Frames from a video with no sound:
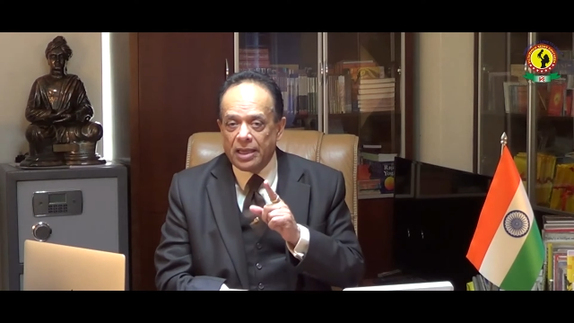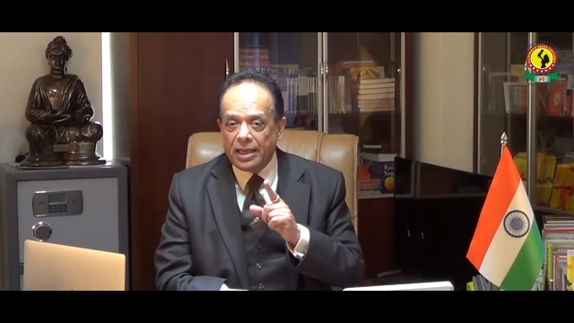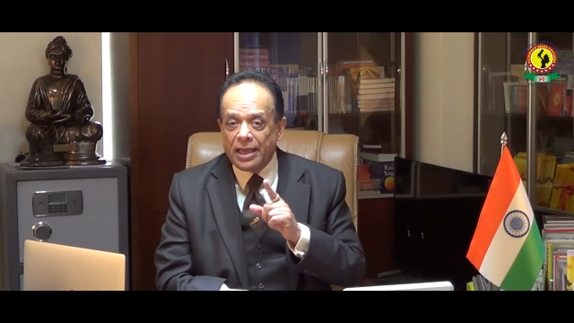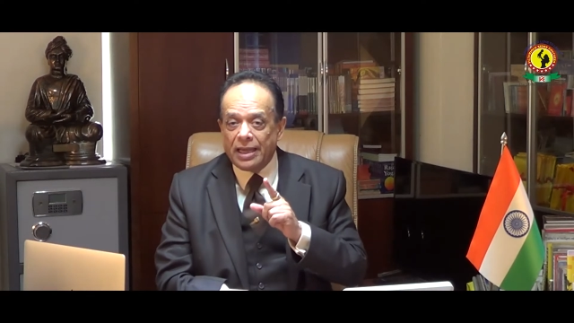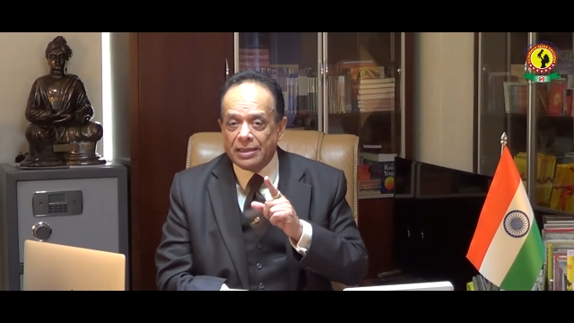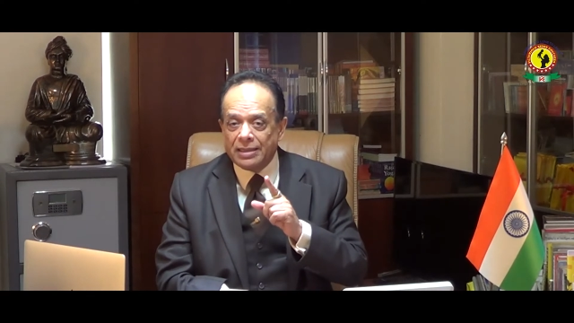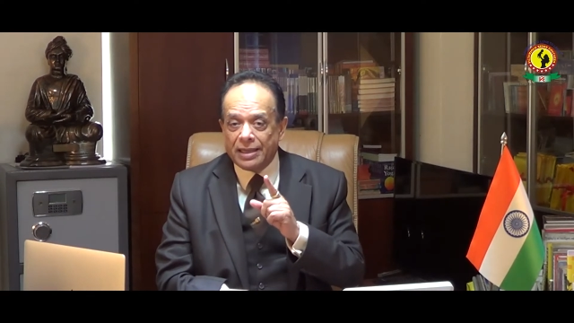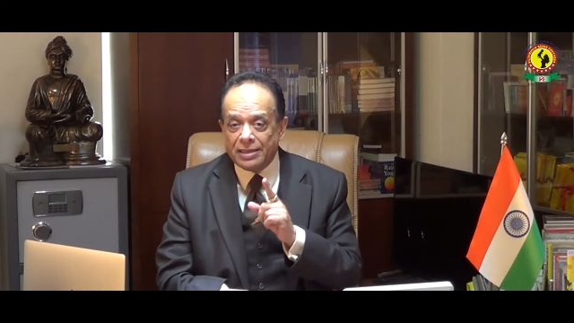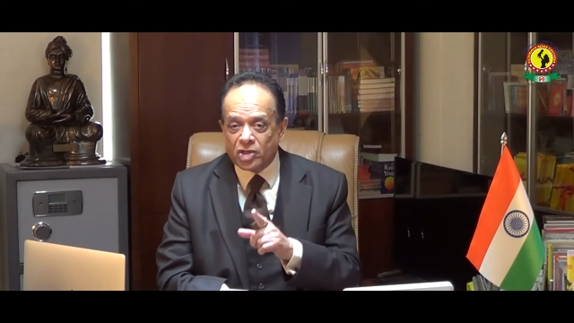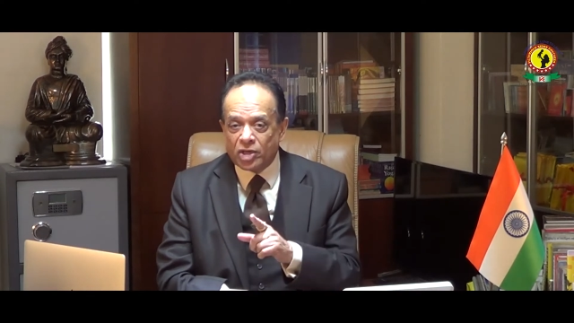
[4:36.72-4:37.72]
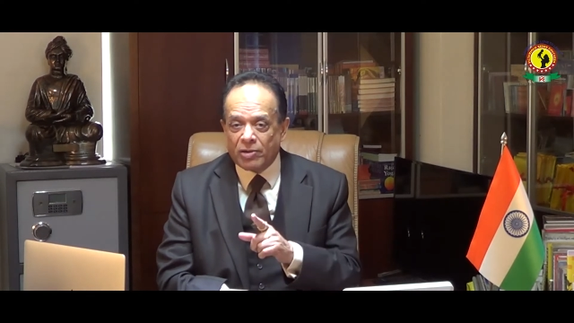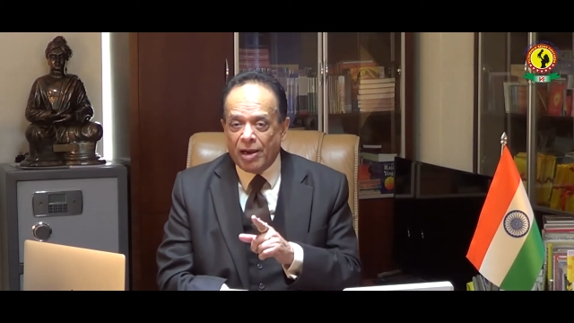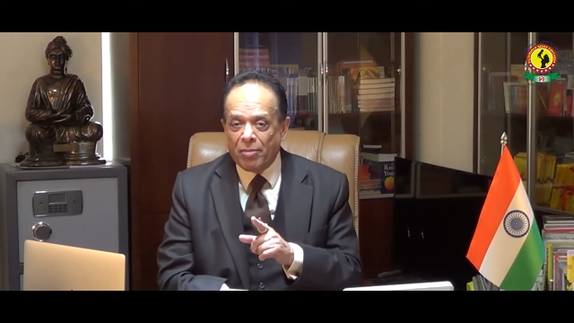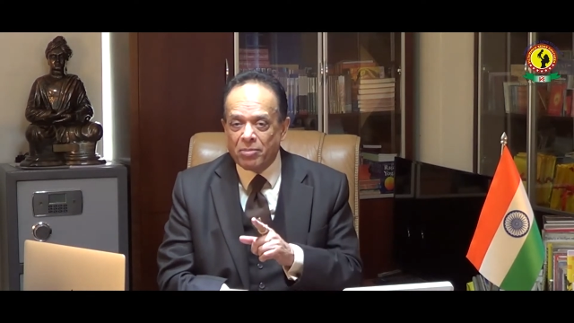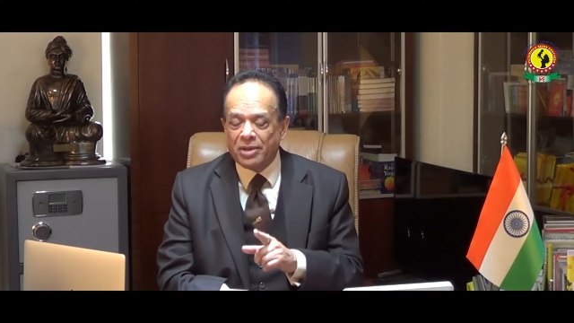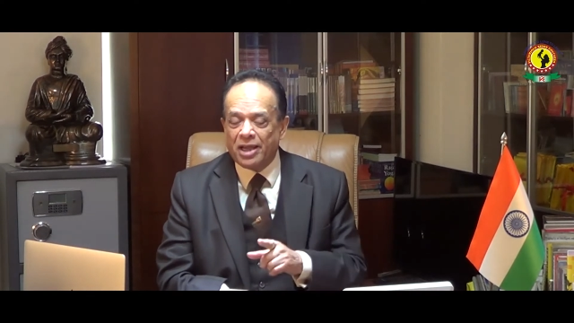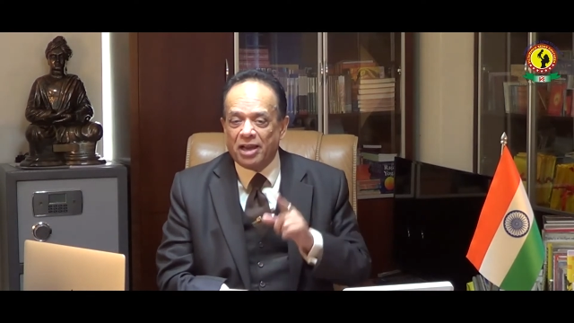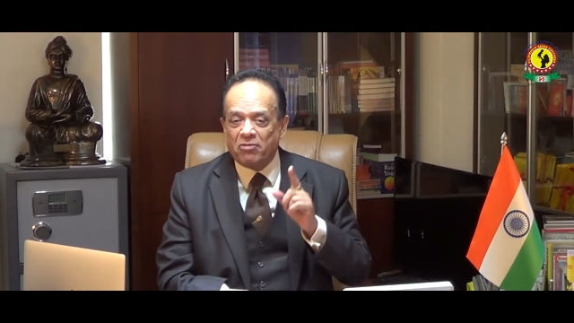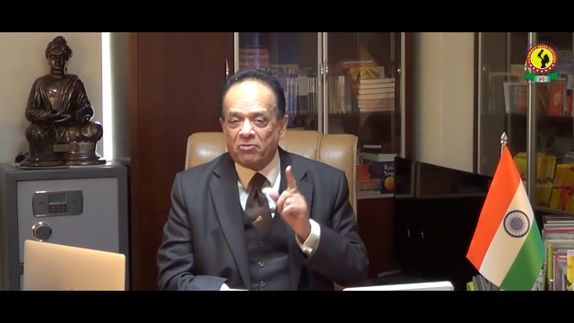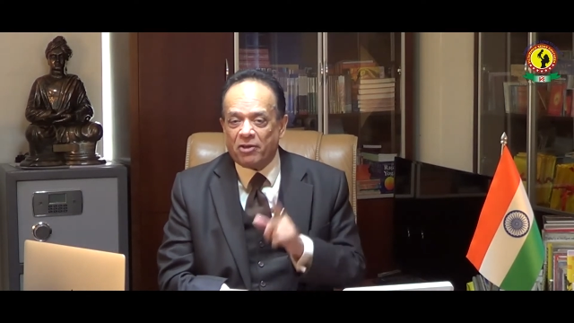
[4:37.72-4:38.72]
in Instagram,
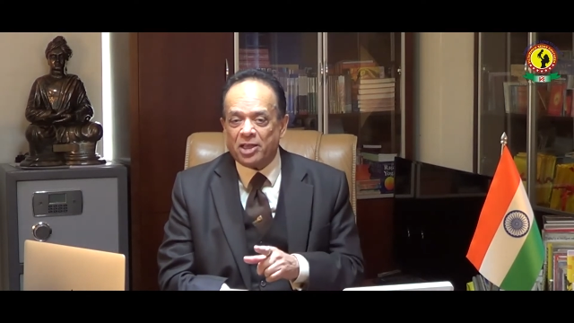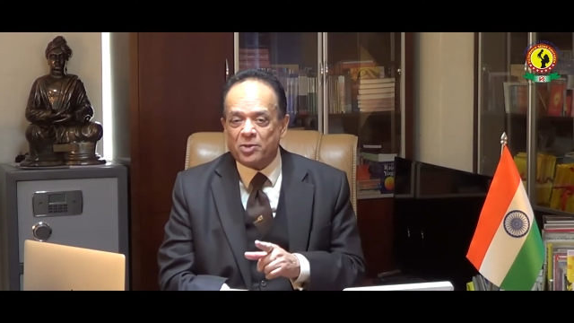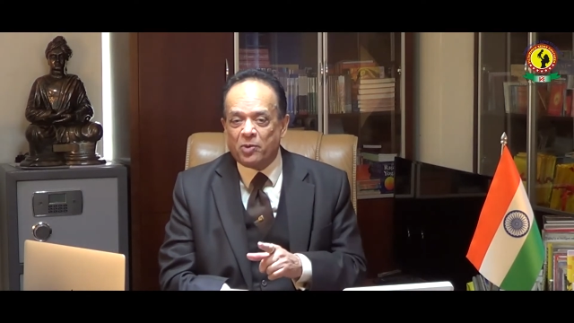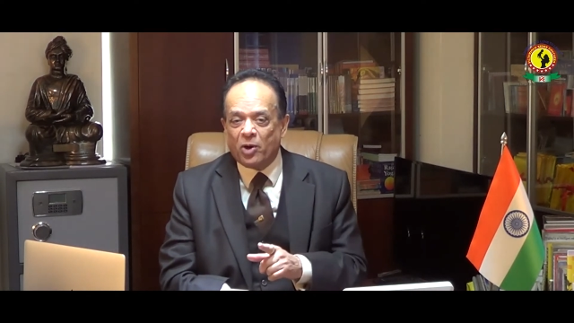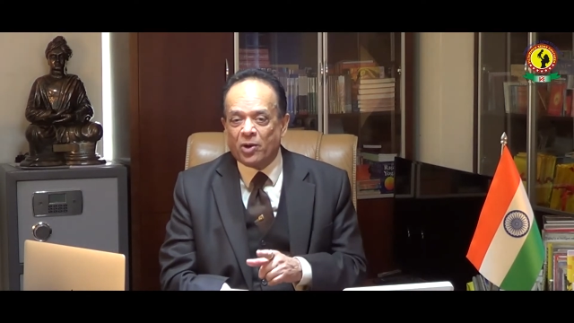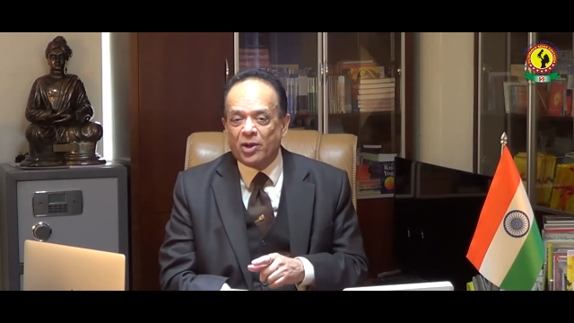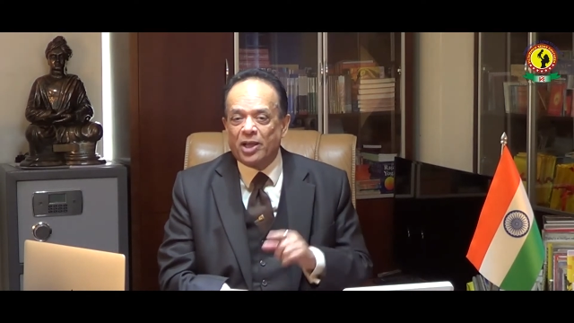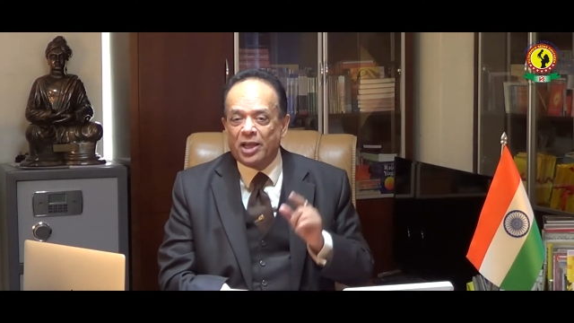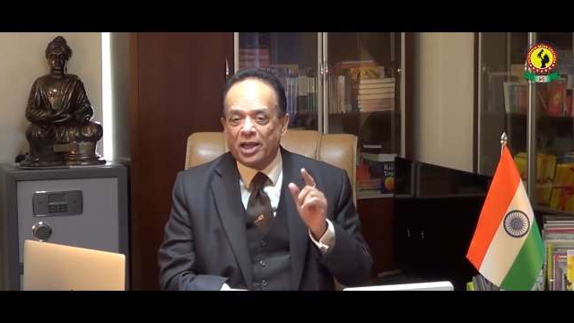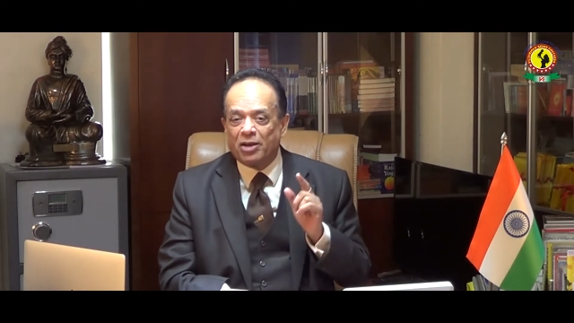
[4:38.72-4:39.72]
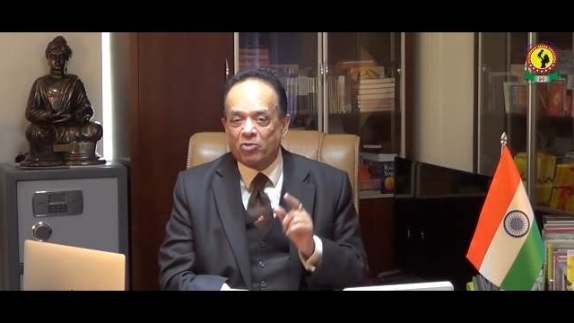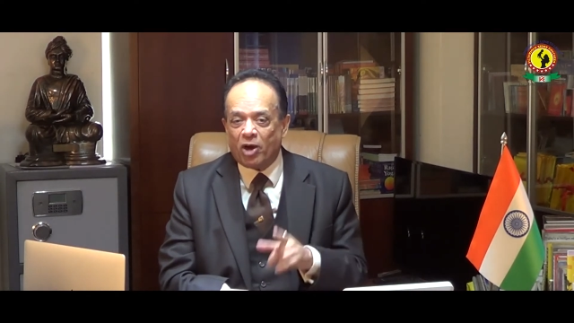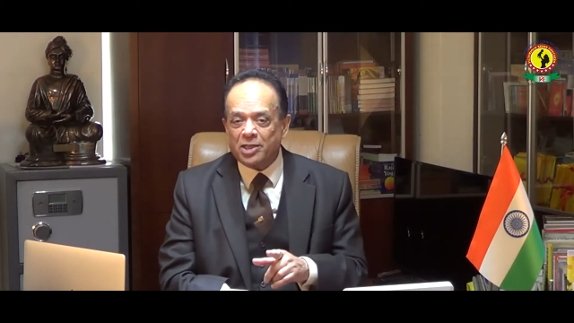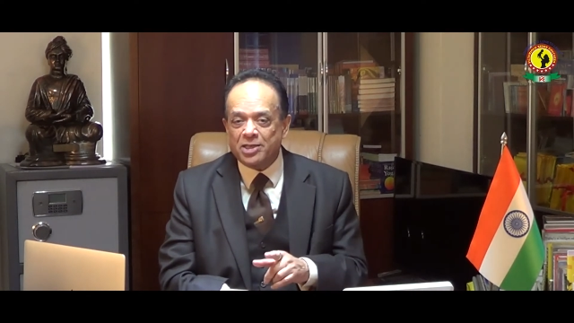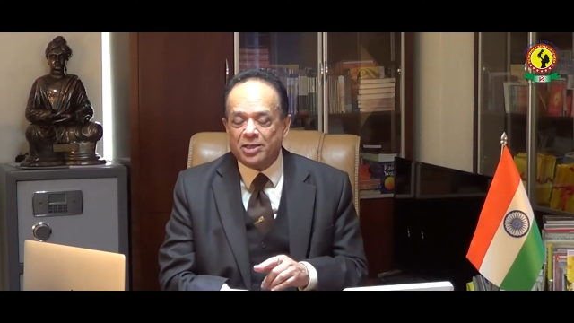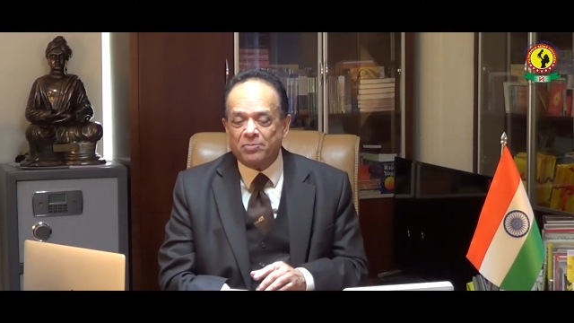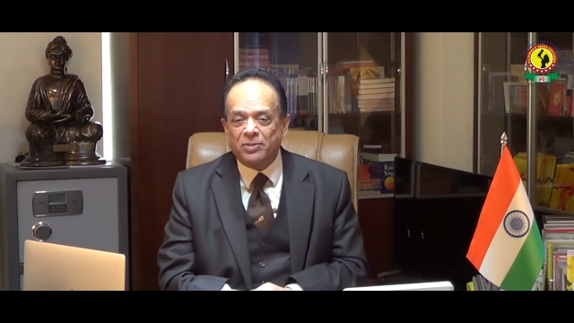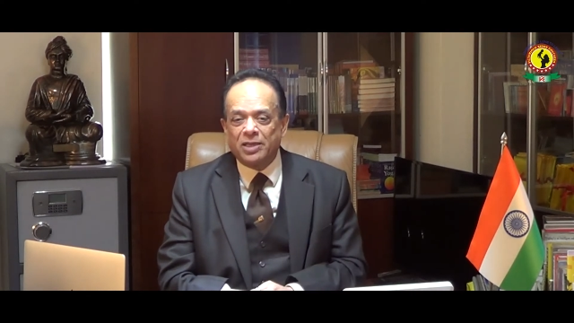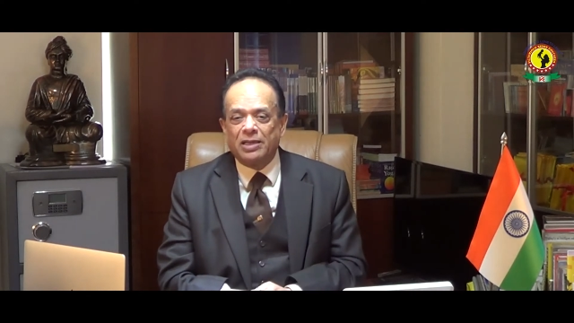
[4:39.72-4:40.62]
in Facebook, in WhatsApp,